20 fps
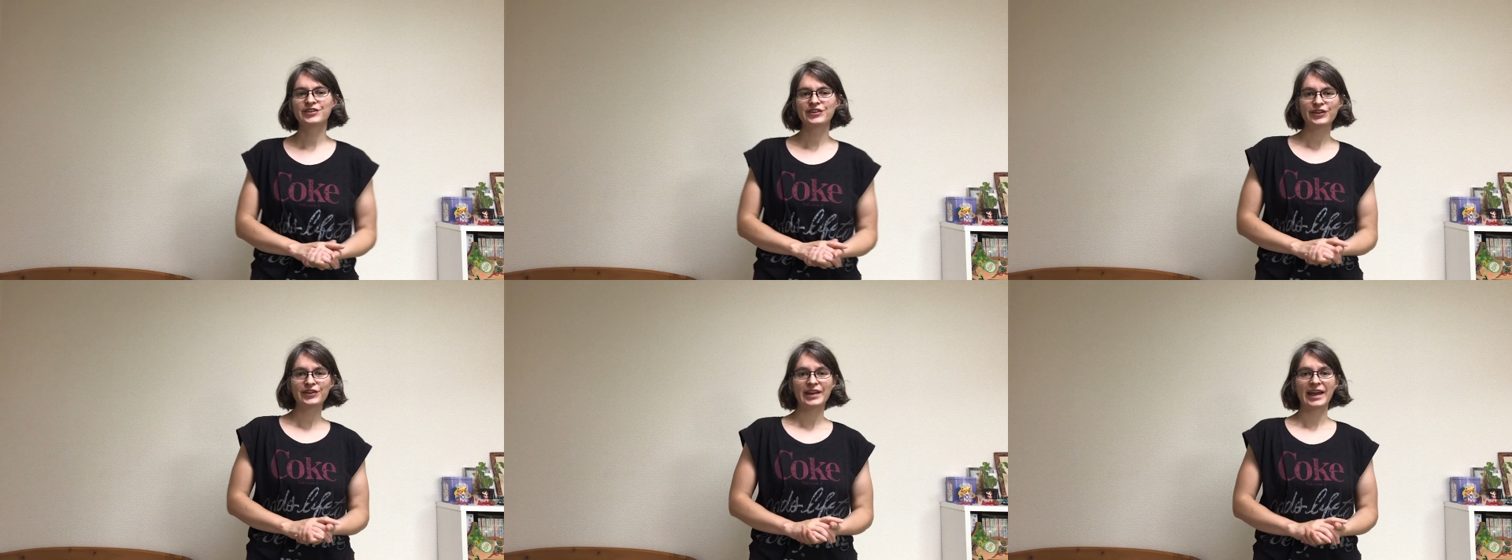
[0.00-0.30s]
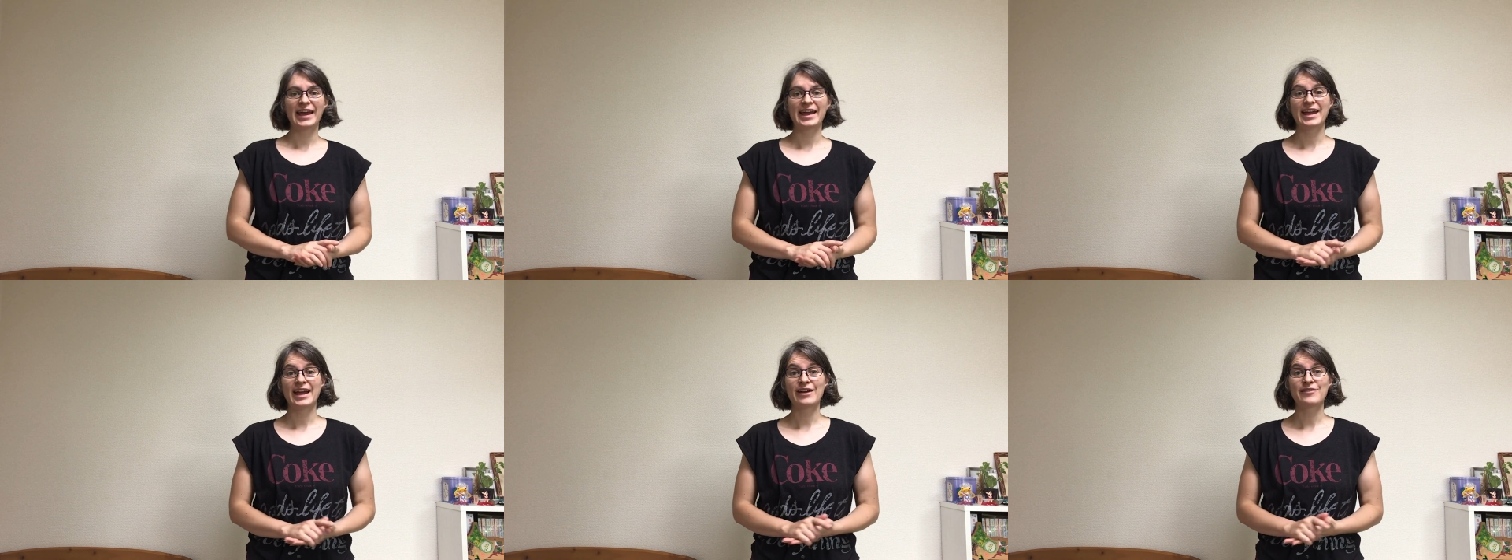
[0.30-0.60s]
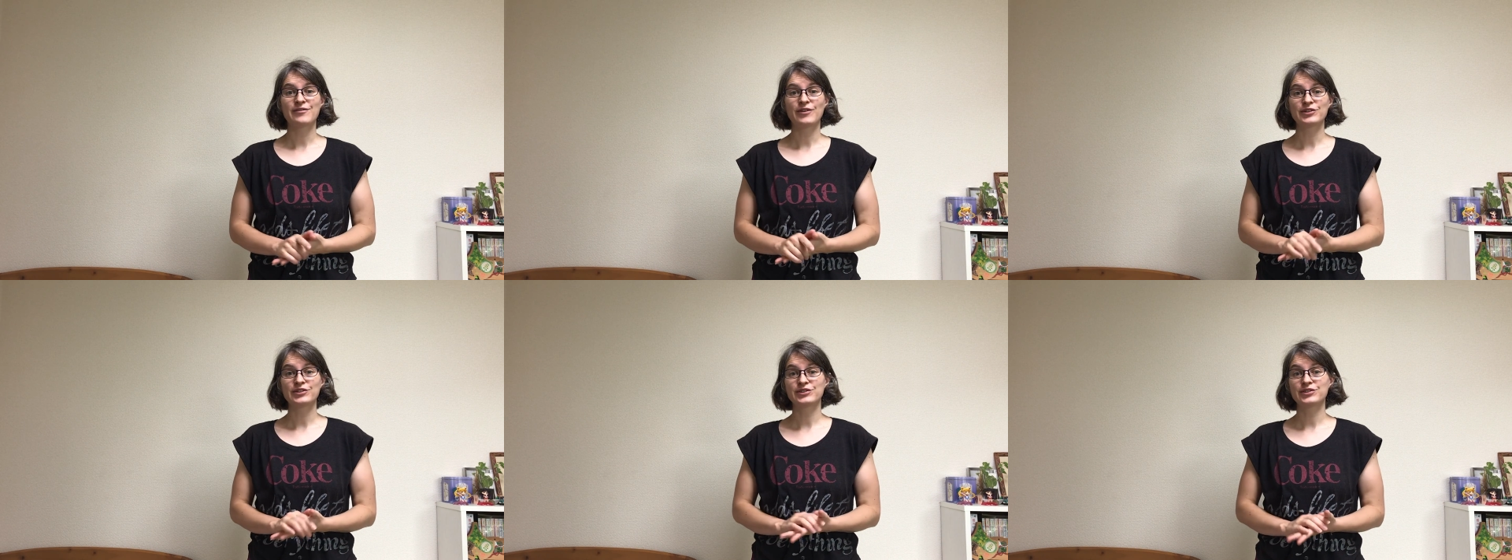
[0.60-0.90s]
today I
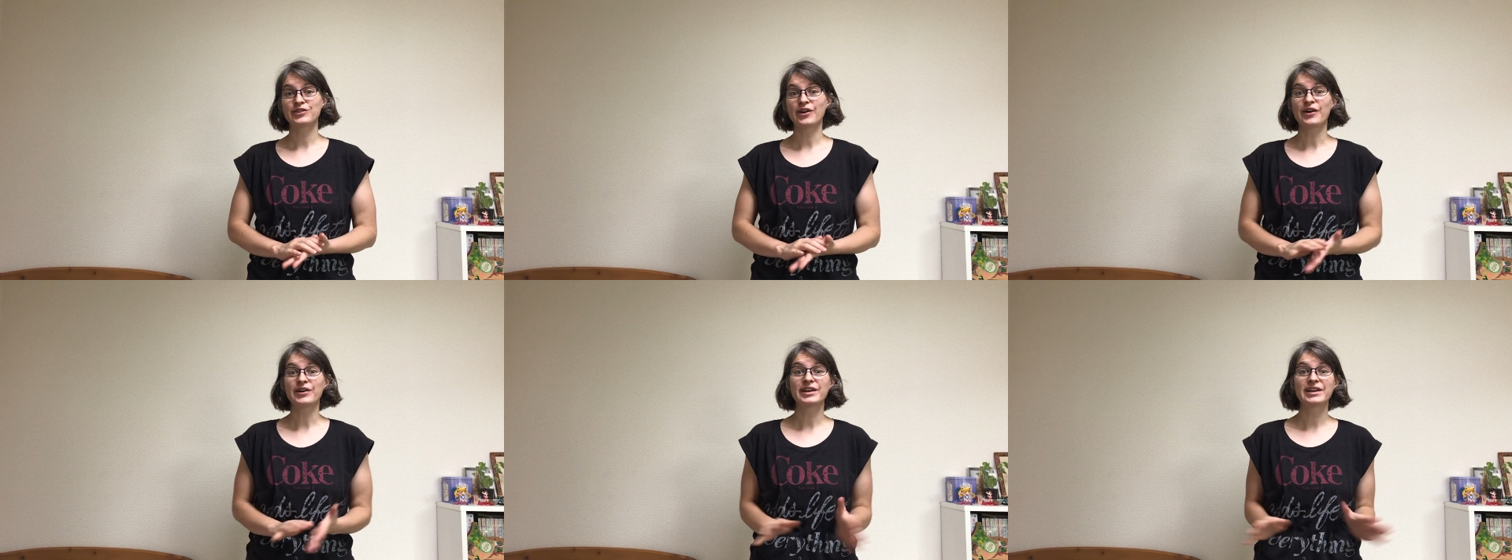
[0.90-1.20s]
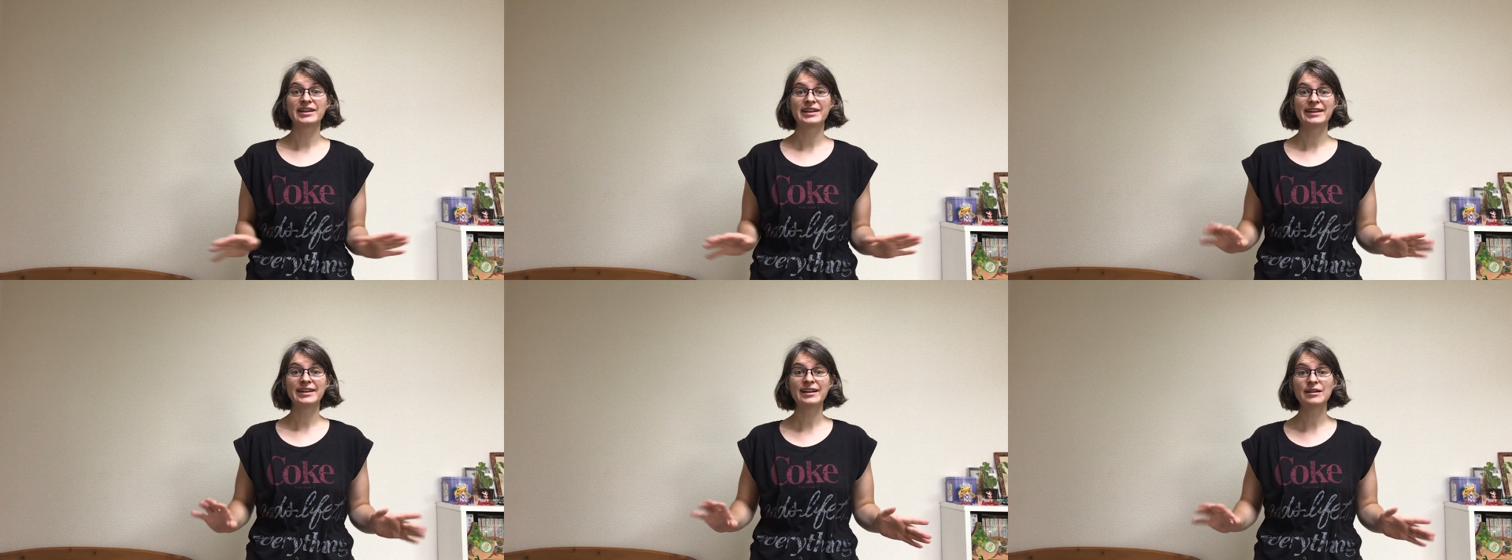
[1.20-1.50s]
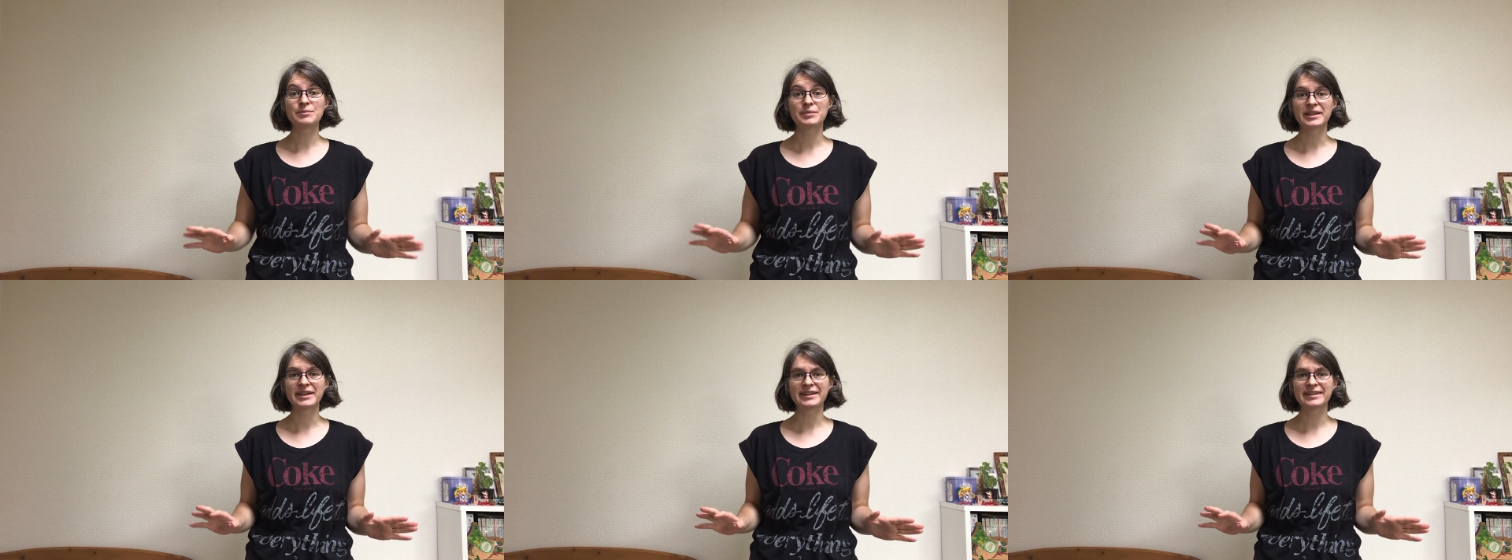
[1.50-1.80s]
want to talk a little
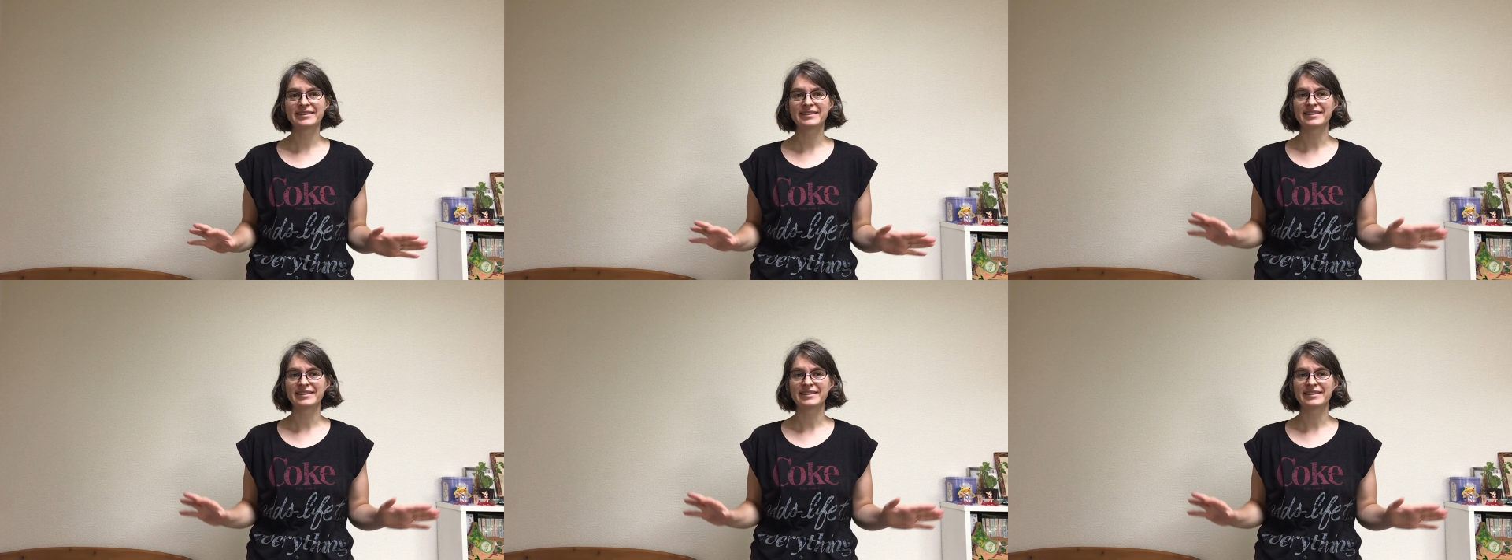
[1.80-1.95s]
bit